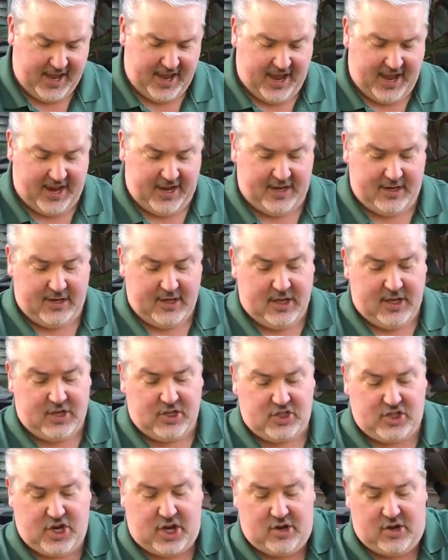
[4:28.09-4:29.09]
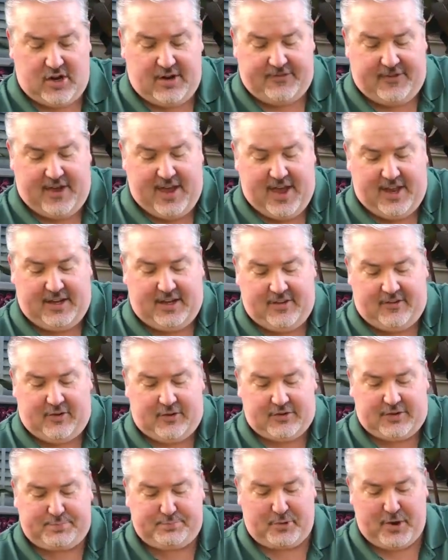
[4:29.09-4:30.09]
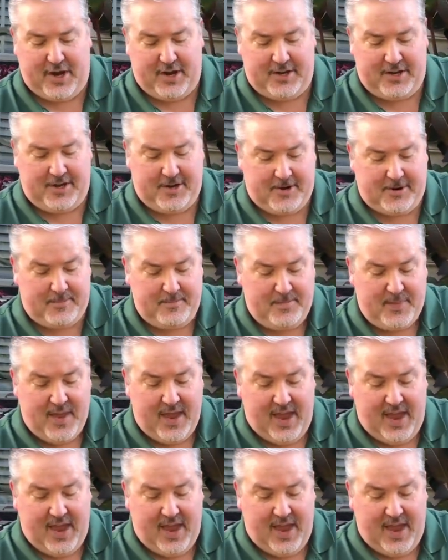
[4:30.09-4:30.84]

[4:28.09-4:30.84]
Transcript: a shut off and give a little spray in here